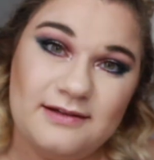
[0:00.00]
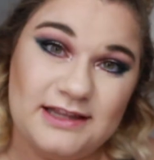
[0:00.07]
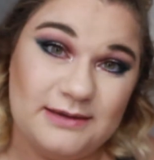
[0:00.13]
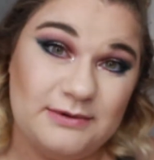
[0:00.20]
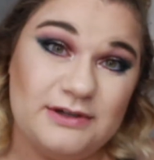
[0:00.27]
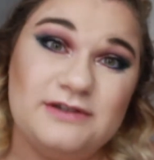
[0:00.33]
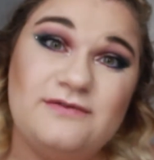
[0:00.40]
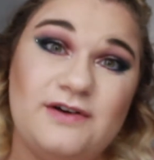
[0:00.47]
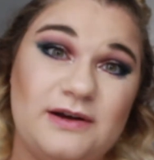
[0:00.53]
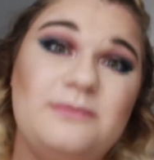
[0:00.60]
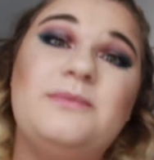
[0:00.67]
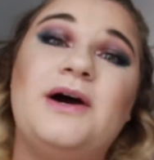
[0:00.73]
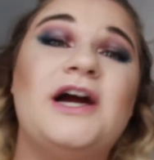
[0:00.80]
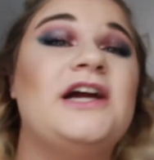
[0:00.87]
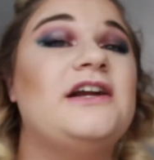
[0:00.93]
The most fun
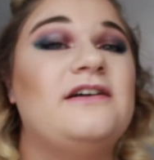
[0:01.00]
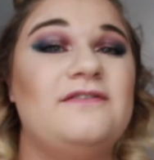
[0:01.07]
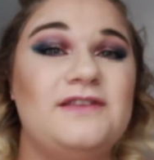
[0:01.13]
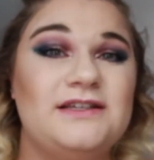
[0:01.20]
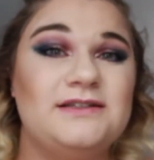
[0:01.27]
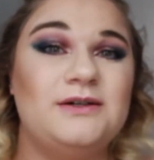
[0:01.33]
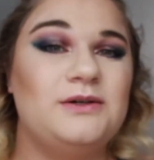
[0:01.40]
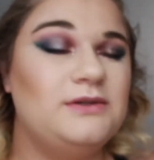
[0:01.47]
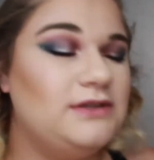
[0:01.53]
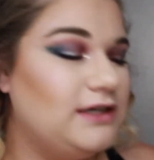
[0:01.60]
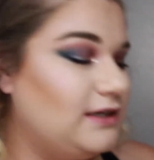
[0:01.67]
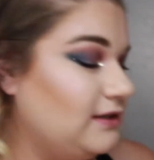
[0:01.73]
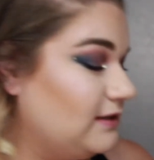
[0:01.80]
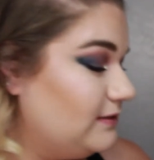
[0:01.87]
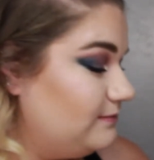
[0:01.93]
part of this whole
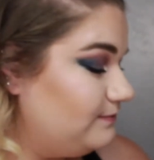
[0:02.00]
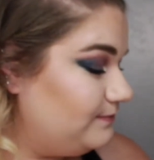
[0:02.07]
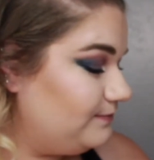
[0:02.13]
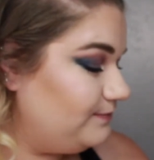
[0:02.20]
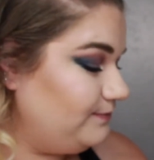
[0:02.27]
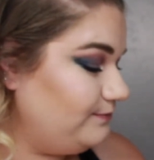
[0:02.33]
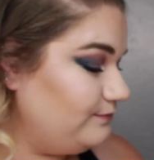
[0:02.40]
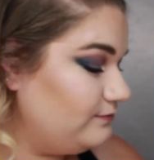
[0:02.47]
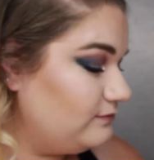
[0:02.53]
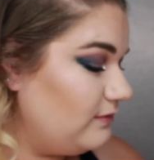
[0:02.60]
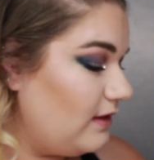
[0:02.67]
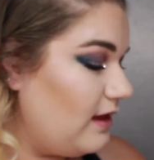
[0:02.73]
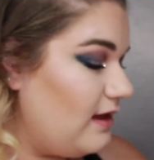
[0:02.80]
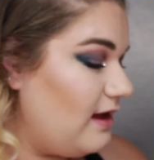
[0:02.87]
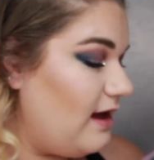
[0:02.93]
look.
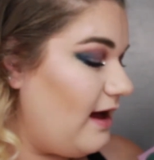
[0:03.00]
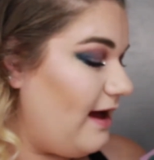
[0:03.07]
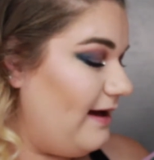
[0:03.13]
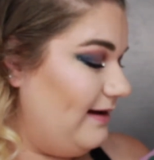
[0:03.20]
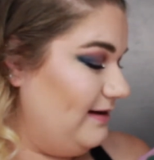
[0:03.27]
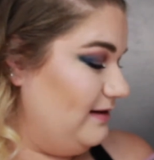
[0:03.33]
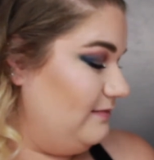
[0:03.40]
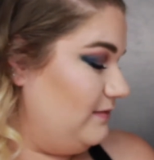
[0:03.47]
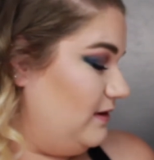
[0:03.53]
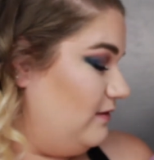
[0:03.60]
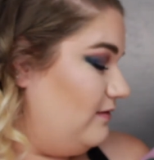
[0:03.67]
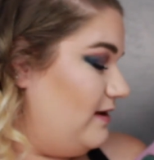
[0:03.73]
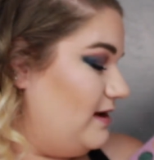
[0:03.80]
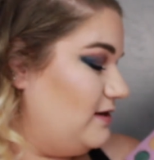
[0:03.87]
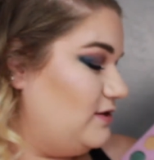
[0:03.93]
I am
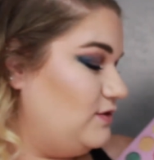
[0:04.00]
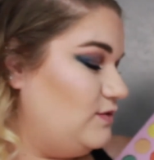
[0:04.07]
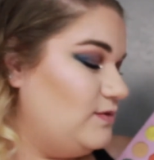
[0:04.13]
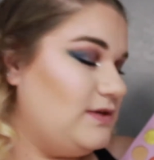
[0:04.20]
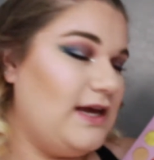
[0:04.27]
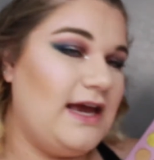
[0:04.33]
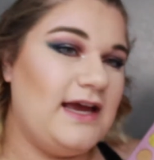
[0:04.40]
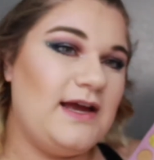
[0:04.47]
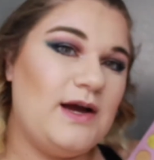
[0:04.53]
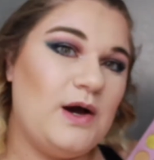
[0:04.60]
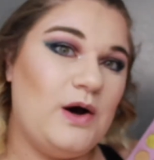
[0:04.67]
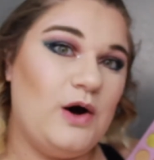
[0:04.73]
going to take